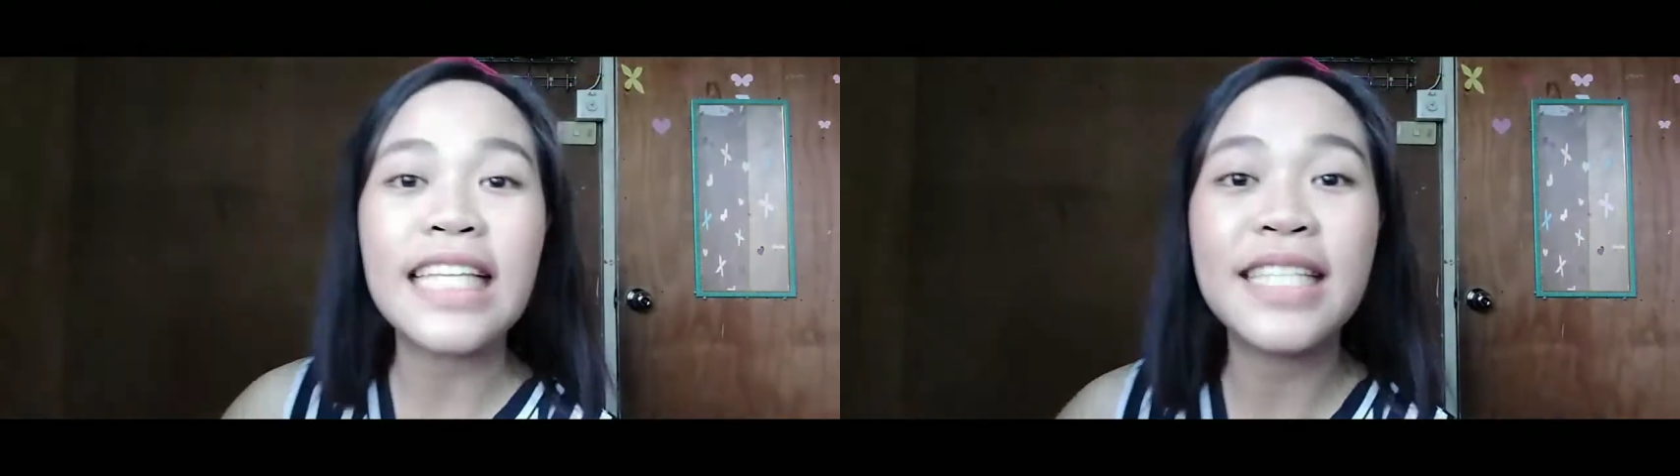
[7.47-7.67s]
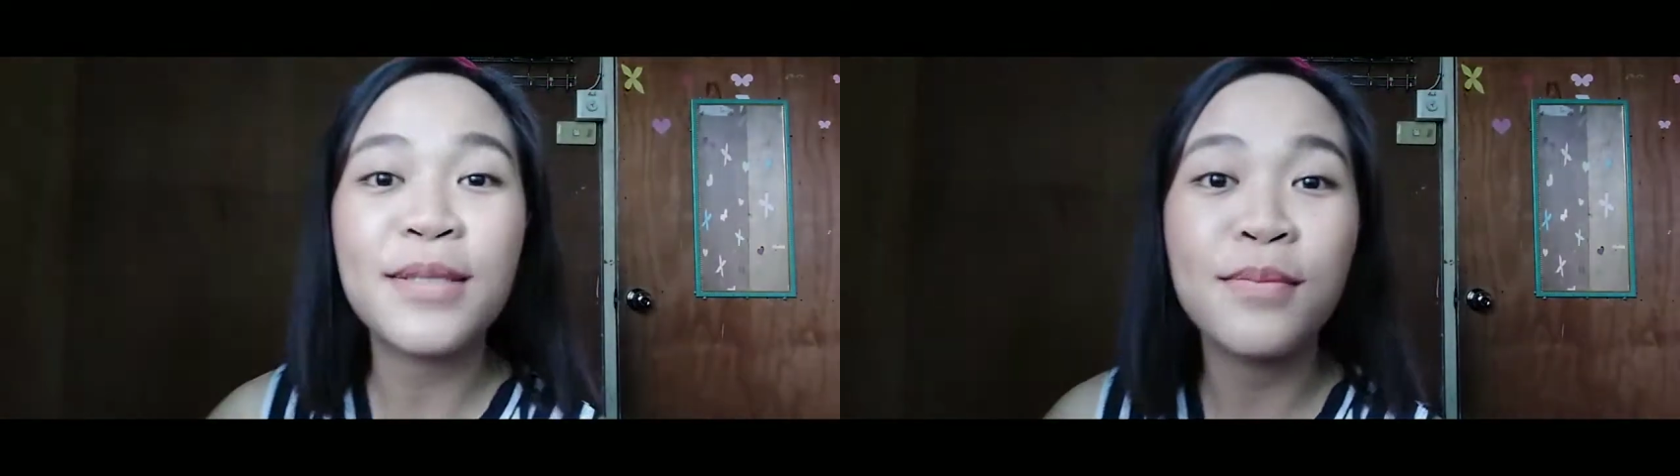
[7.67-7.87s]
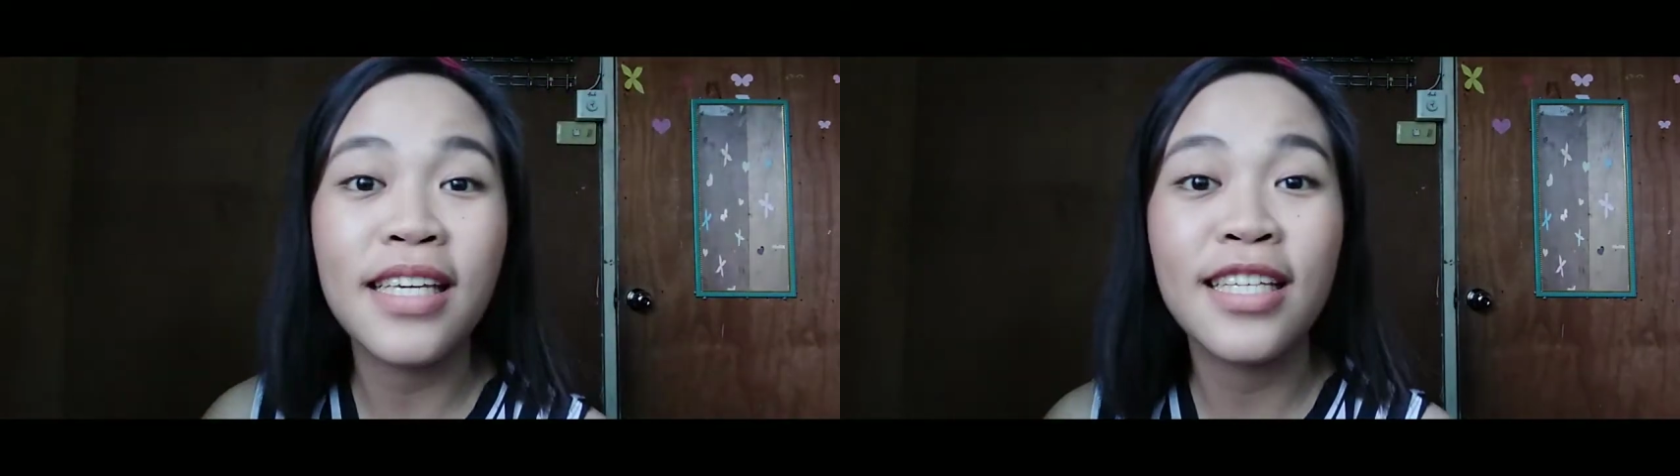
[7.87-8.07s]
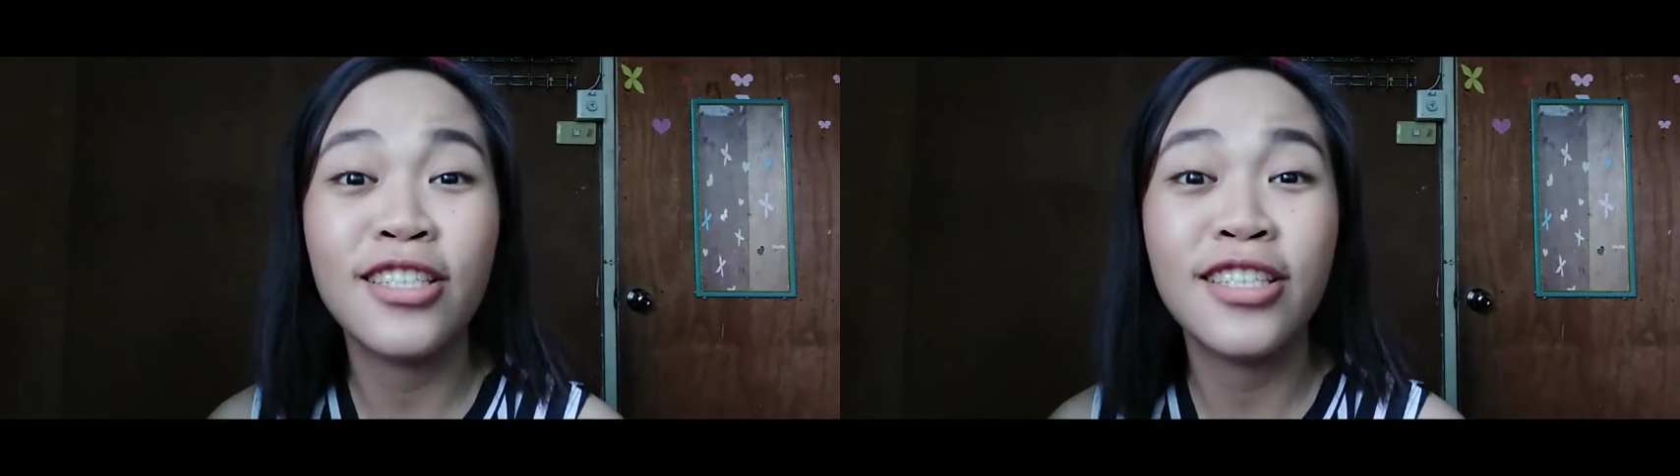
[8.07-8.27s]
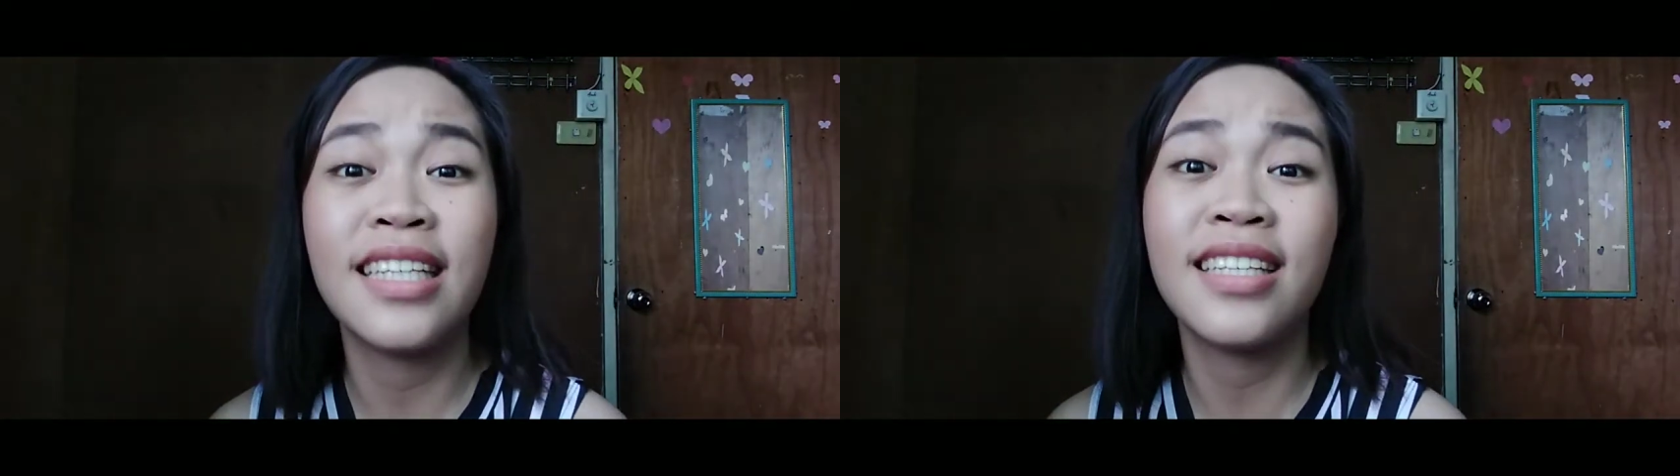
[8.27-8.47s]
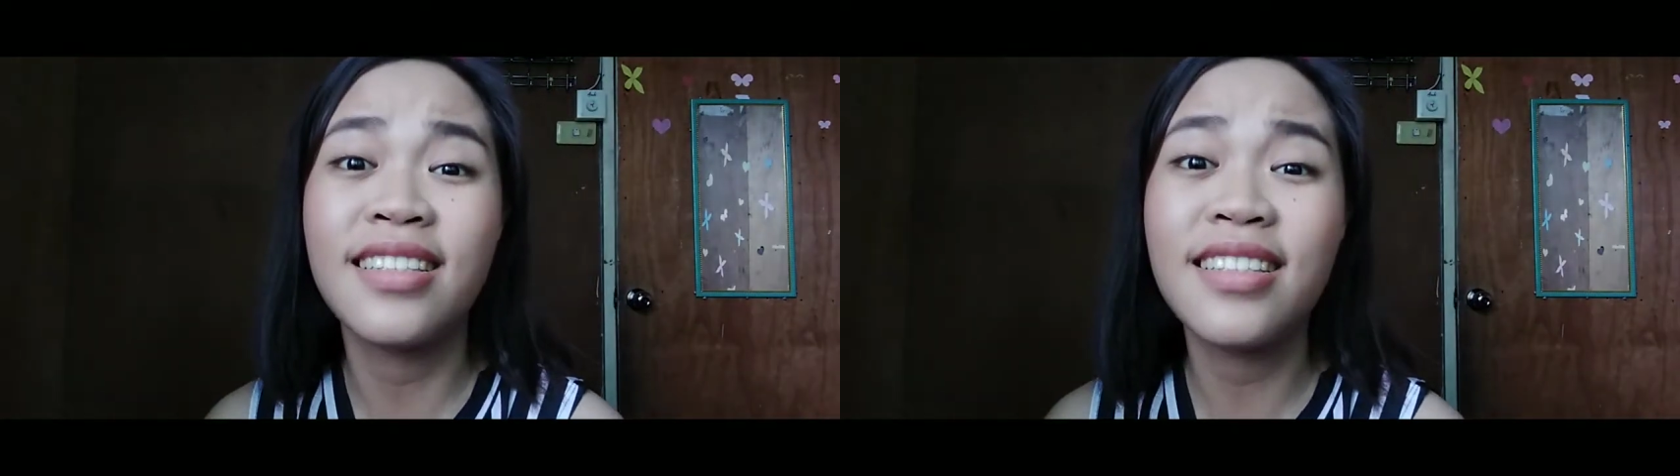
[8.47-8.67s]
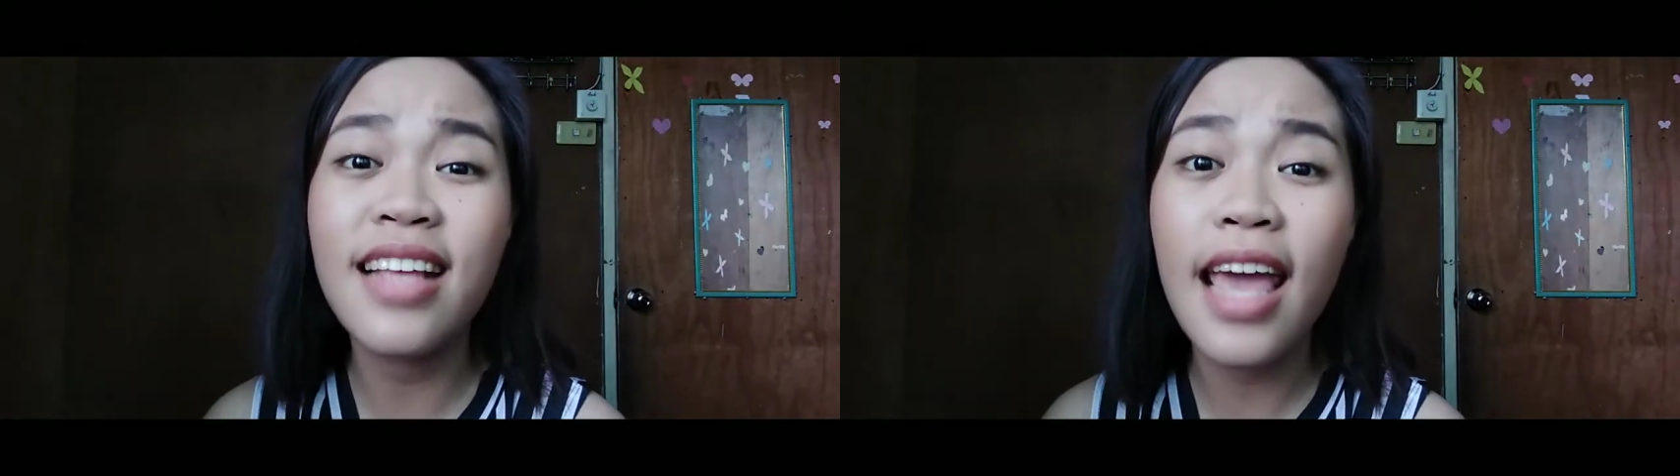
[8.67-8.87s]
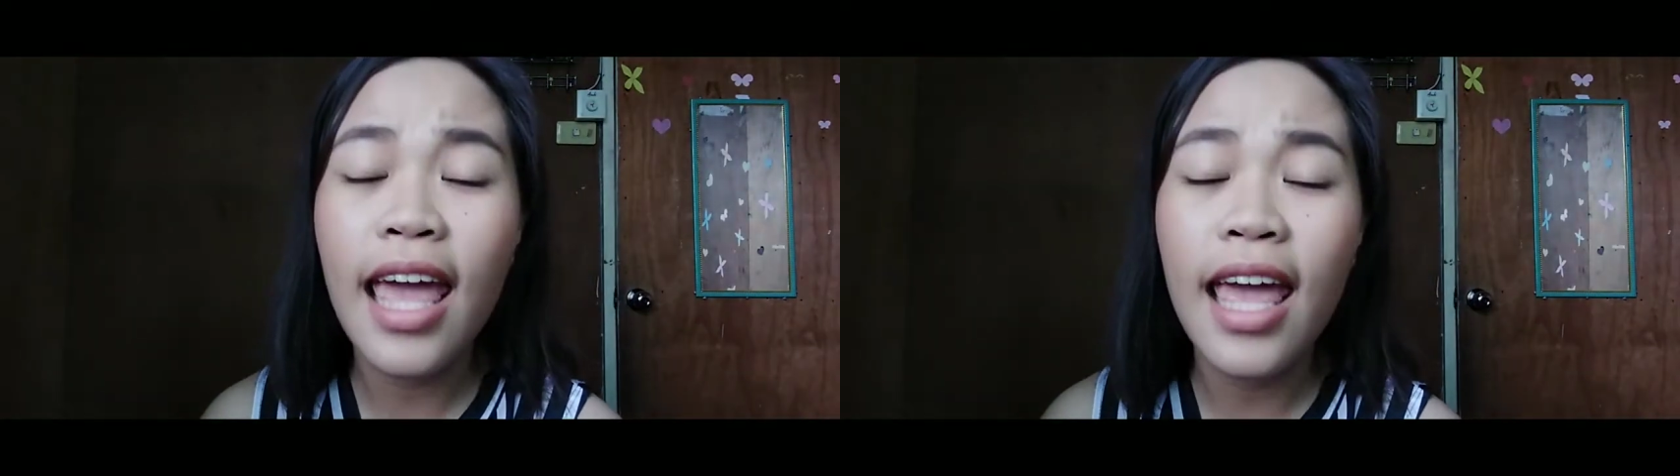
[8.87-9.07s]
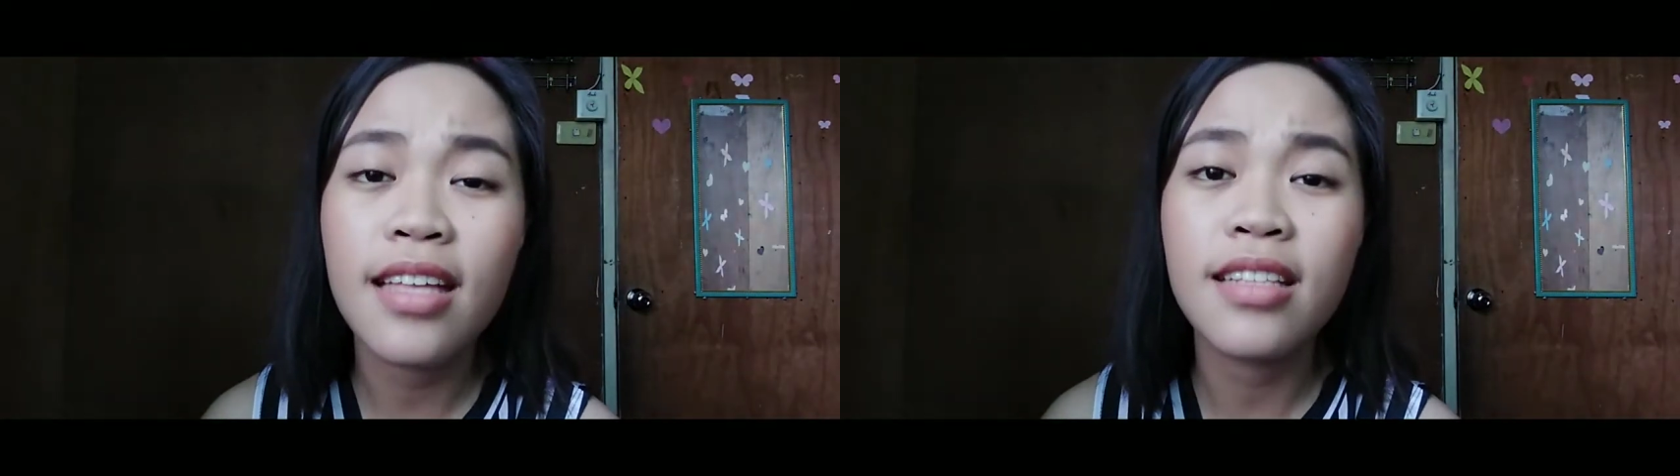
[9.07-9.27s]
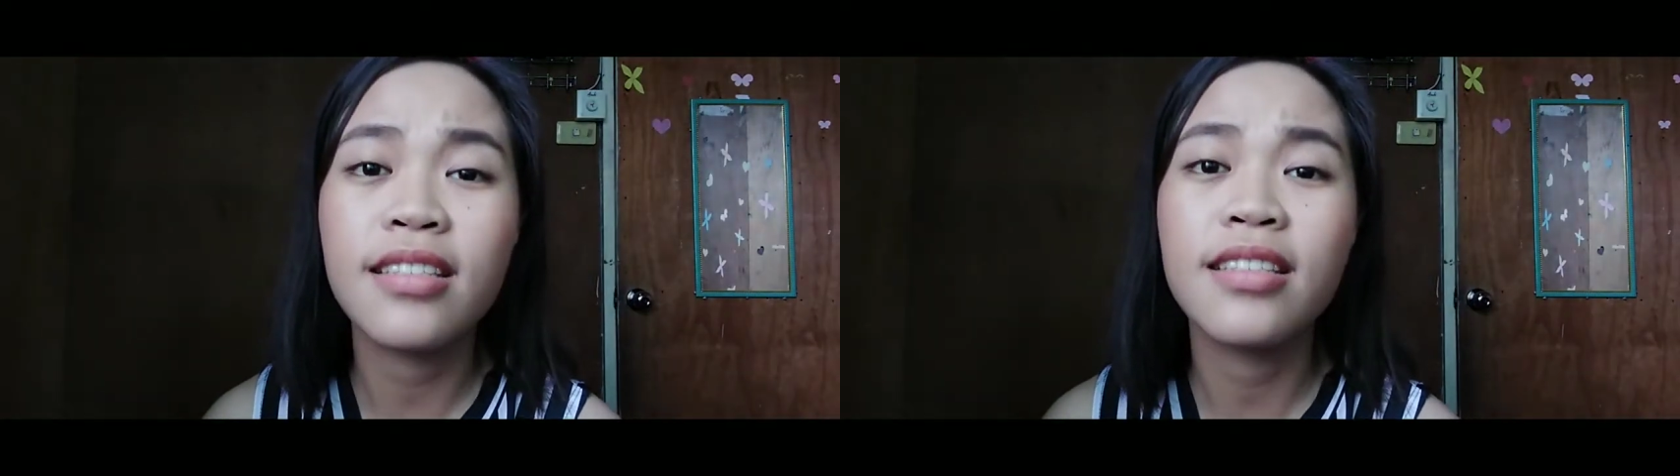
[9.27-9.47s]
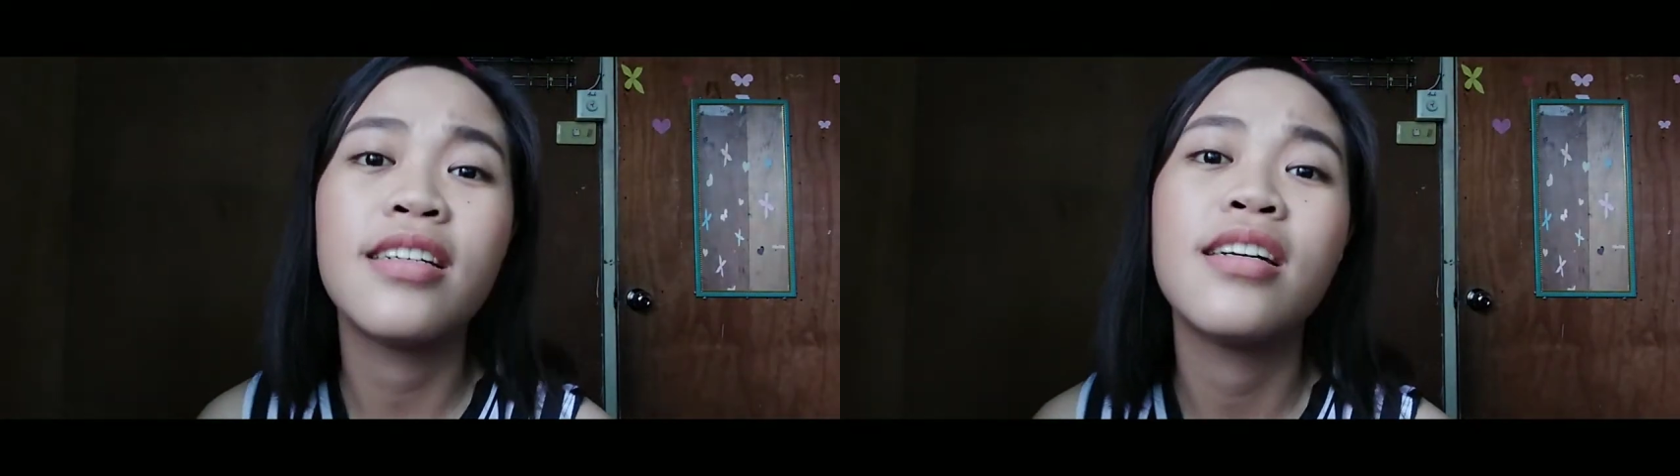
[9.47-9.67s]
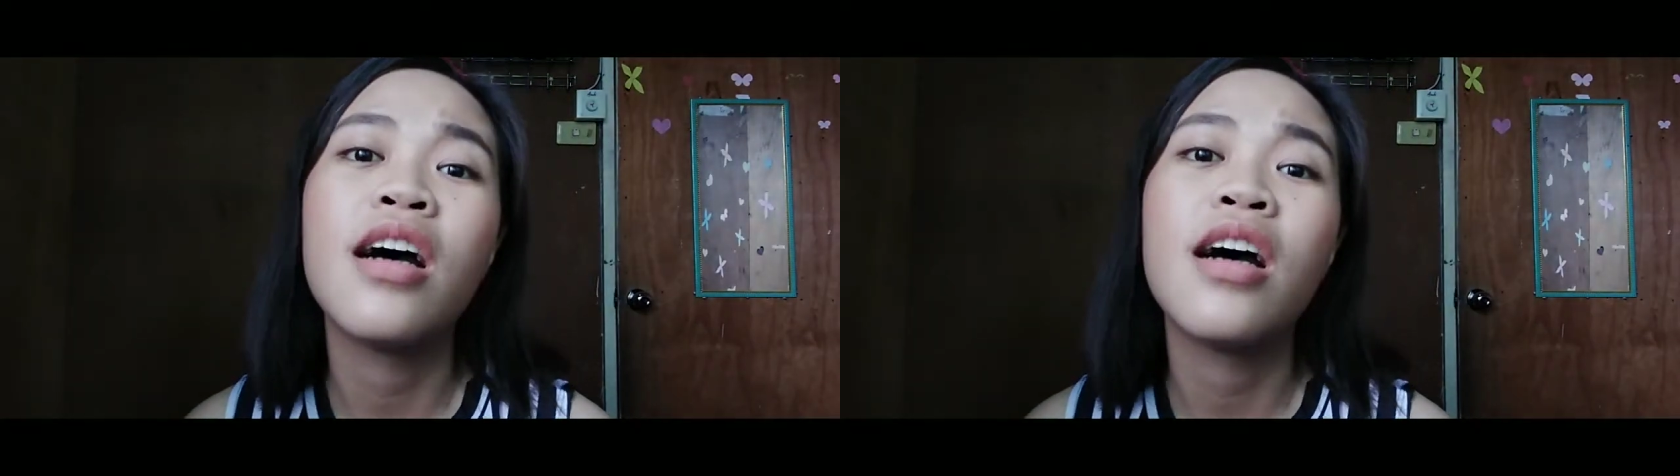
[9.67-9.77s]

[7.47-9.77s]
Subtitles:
It's me, Jing, and